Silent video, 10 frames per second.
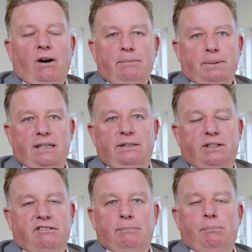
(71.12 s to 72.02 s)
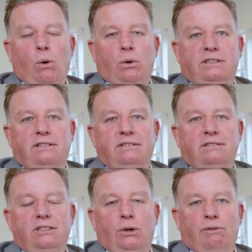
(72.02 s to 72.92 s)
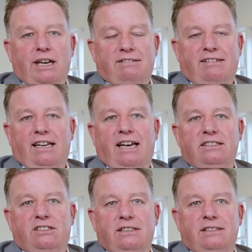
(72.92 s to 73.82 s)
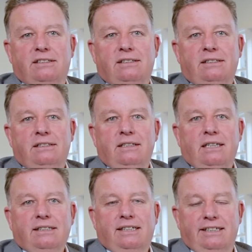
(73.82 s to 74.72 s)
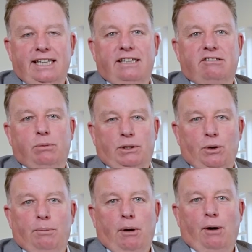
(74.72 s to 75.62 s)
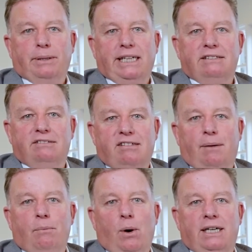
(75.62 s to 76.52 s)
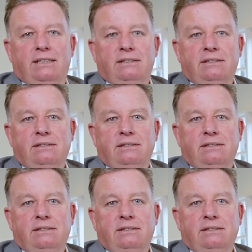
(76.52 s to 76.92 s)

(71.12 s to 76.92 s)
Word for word: I believe it's important your real estate agent connects with your property in some way.